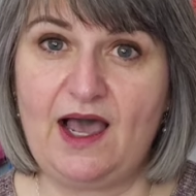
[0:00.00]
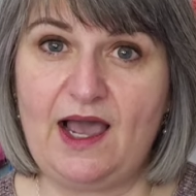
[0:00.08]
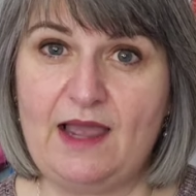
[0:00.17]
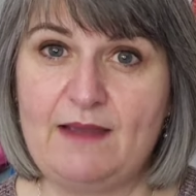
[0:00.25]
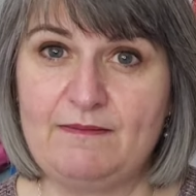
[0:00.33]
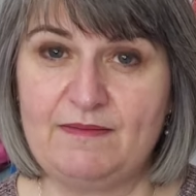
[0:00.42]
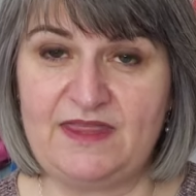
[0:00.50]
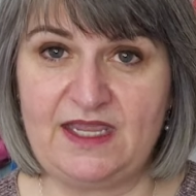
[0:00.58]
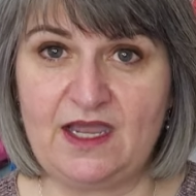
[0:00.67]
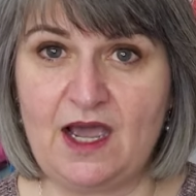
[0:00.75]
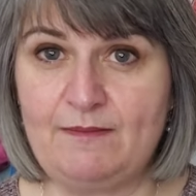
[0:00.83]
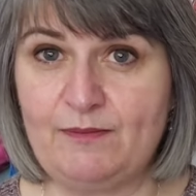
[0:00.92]
I
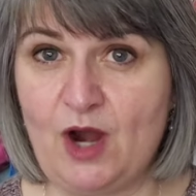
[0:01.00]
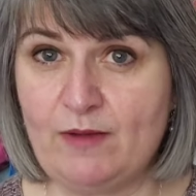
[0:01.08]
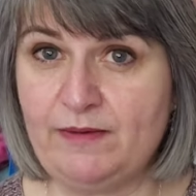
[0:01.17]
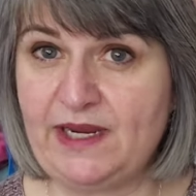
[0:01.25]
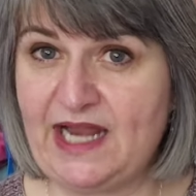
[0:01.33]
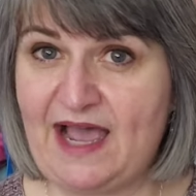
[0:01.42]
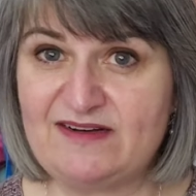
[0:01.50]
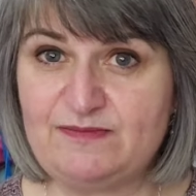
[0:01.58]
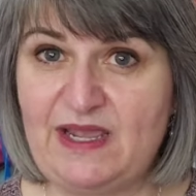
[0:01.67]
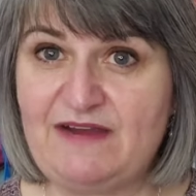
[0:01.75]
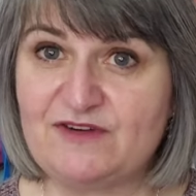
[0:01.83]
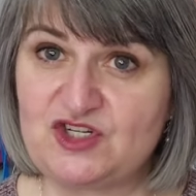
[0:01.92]
think I'm probably going to have to
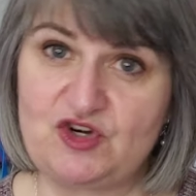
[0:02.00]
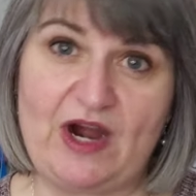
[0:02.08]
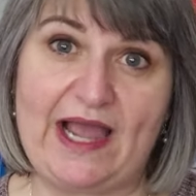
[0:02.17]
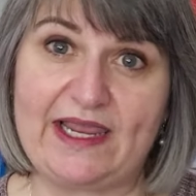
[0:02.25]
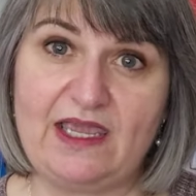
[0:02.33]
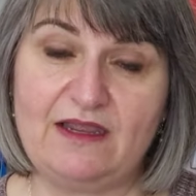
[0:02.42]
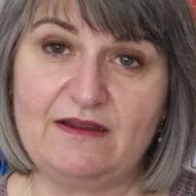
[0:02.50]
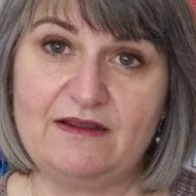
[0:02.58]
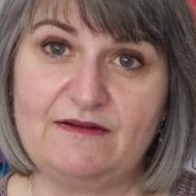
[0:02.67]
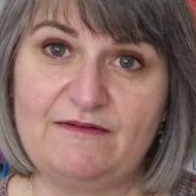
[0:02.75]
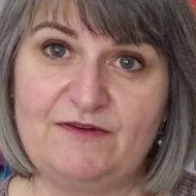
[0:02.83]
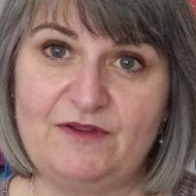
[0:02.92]
pay for tracking
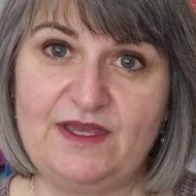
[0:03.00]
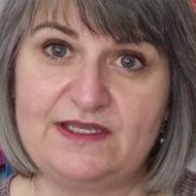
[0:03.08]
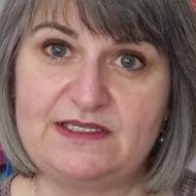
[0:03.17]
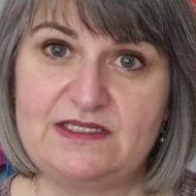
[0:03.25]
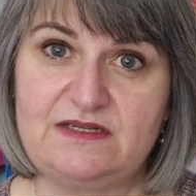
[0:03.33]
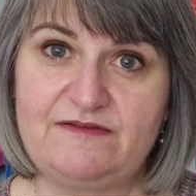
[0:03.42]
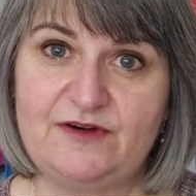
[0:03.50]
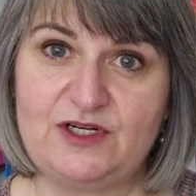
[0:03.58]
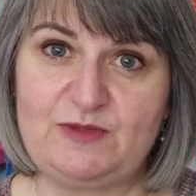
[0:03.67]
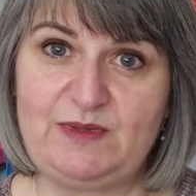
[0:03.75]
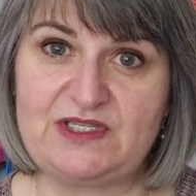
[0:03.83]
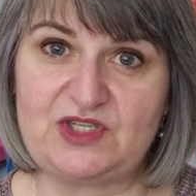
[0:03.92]
for this to, for it
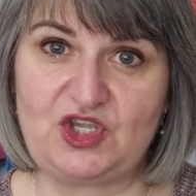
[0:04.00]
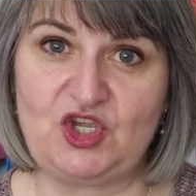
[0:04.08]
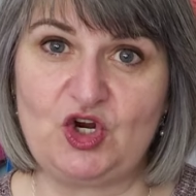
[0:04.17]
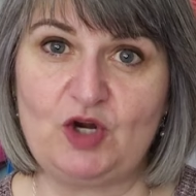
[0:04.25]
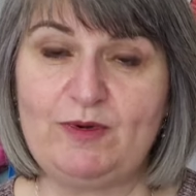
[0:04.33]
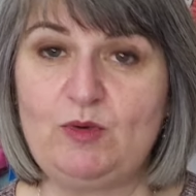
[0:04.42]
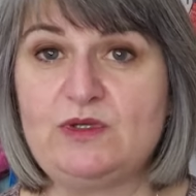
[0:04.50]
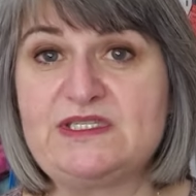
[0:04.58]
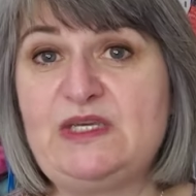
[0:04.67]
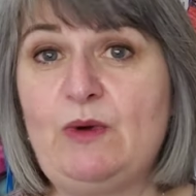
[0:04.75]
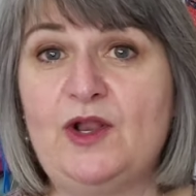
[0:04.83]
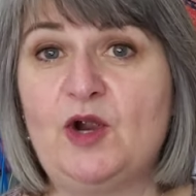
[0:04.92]
to be secure, but we'll
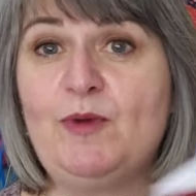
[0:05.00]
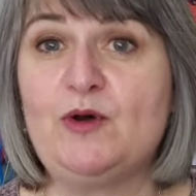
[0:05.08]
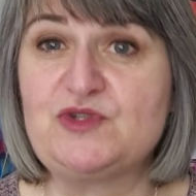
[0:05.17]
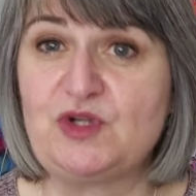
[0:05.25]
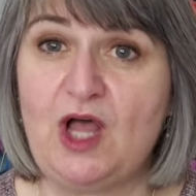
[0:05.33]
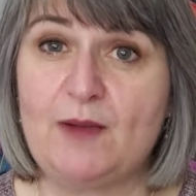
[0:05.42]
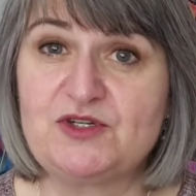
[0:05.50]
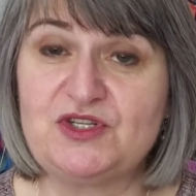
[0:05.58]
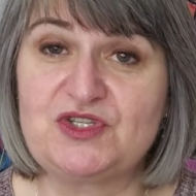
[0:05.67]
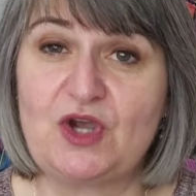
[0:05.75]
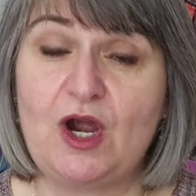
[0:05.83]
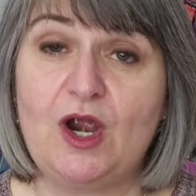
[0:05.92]
see what our postal
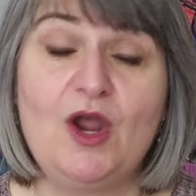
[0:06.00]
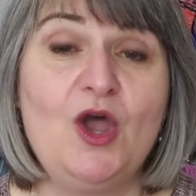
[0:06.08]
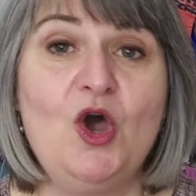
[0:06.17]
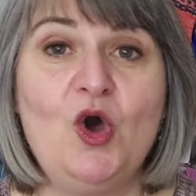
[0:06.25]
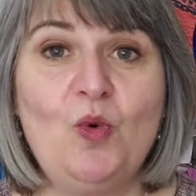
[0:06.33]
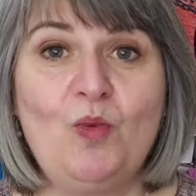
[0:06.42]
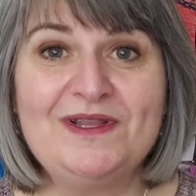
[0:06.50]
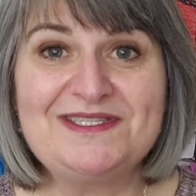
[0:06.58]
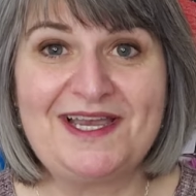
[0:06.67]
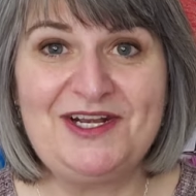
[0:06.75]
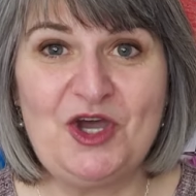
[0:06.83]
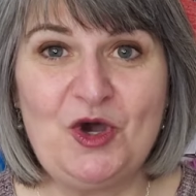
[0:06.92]
options are
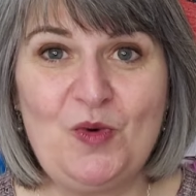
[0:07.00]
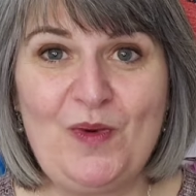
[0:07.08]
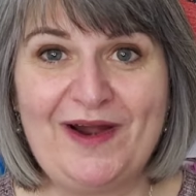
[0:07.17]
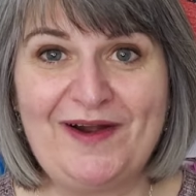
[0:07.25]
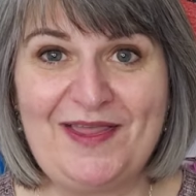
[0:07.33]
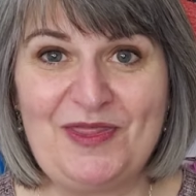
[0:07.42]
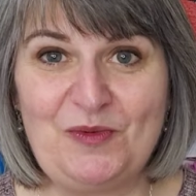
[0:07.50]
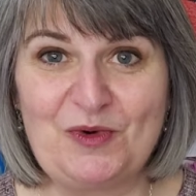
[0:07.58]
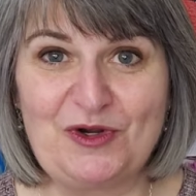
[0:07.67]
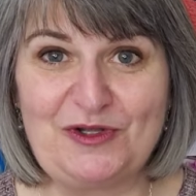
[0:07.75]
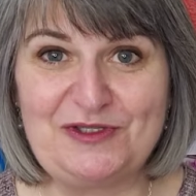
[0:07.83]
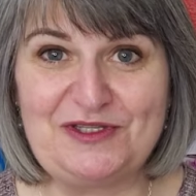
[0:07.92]
once I know where in the
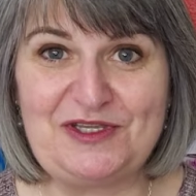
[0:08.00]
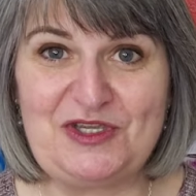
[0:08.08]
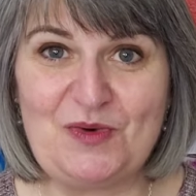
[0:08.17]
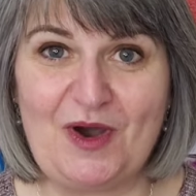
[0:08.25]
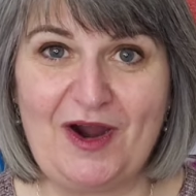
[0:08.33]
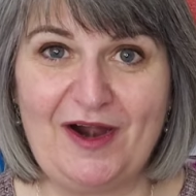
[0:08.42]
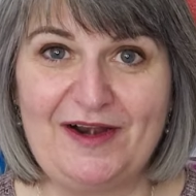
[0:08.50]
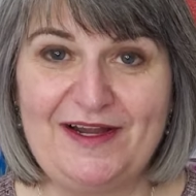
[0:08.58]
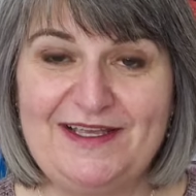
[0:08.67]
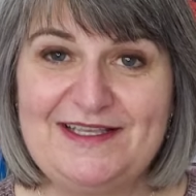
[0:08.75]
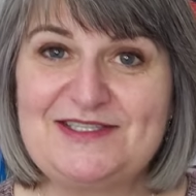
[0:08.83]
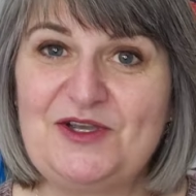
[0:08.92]
world that you are.
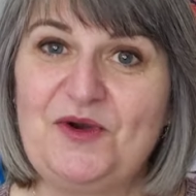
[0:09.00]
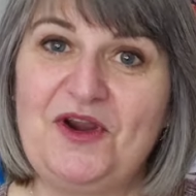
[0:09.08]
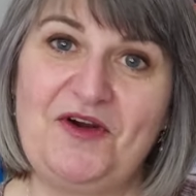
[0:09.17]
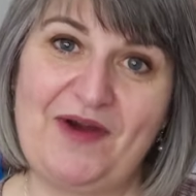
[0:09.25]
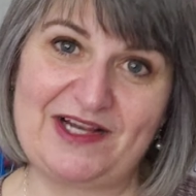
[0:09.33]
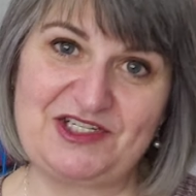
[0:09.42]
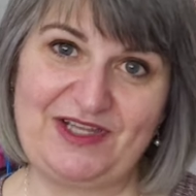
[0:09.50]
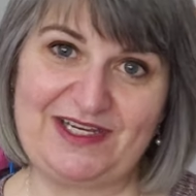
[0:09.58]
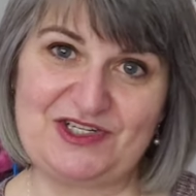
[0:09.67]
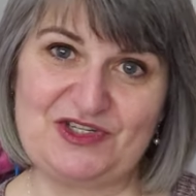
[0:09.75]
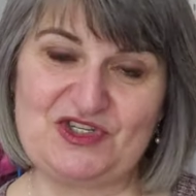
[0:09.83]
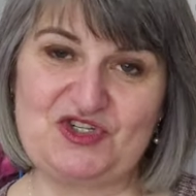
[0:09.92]
So
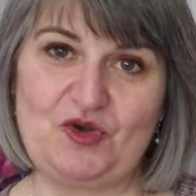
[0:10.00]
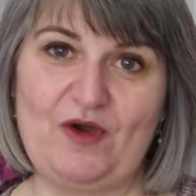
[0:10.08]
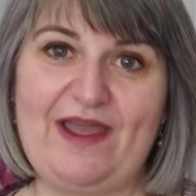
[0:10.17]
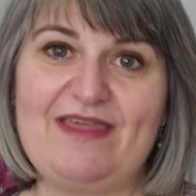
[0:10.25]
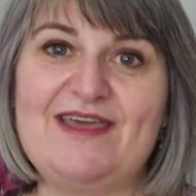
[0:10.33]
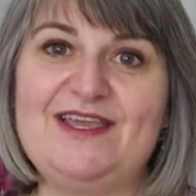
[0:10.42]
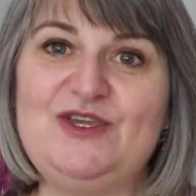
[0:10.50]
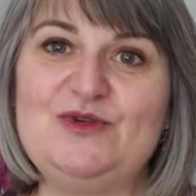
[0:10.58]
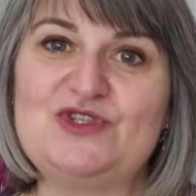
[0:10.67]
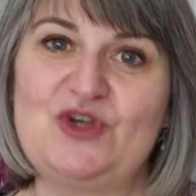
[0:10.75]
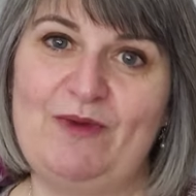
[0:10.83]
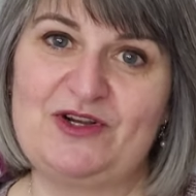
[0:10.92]
congratulations, Joy. Thank you
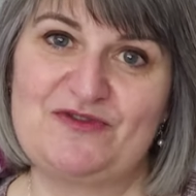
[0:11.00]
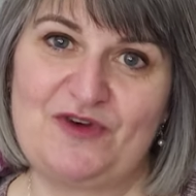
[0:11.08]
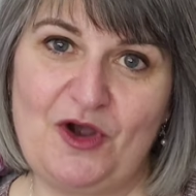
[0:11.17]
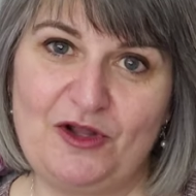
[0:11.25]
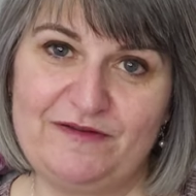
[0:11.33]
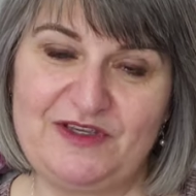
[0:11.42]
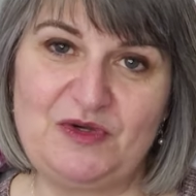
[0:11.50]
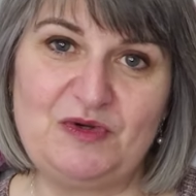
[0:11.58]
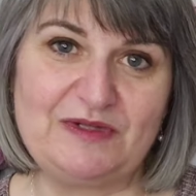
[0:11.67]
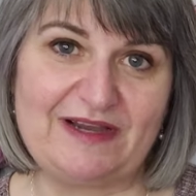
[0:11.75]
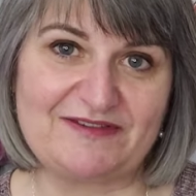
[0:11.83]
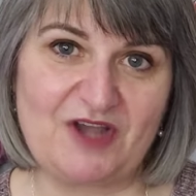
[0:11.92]
so much for all of you who
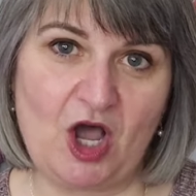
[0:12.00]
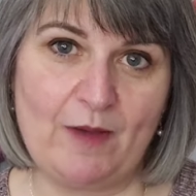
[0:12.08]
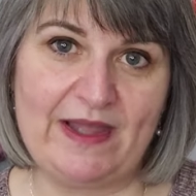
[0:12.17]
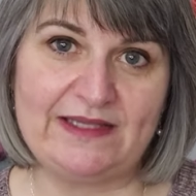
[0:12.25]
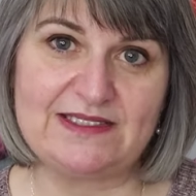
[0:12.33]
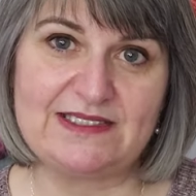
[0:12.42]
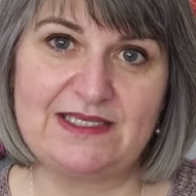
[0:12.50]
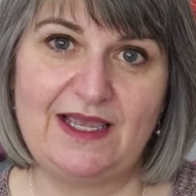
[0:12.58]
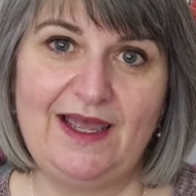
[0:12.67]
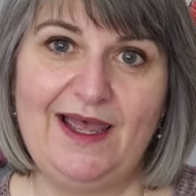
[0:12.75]
left comments.